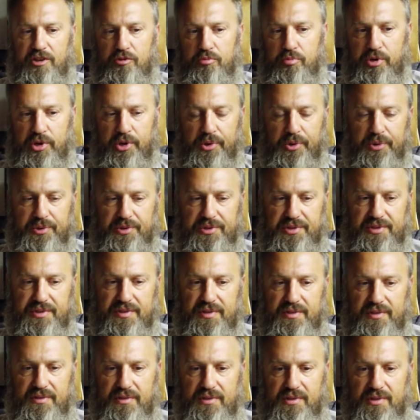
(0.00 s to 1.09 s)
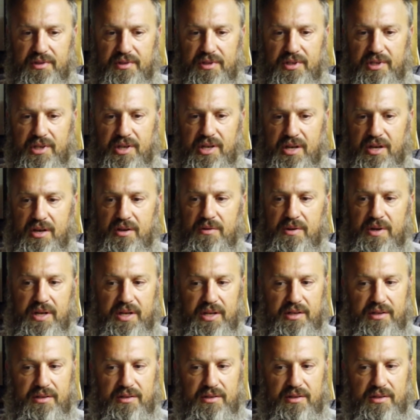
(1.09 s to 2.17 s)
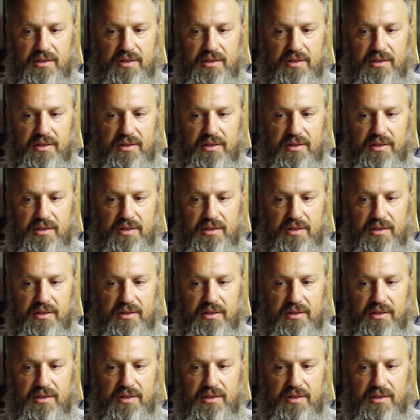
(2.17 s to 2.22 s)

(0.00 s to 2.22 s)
think post, now I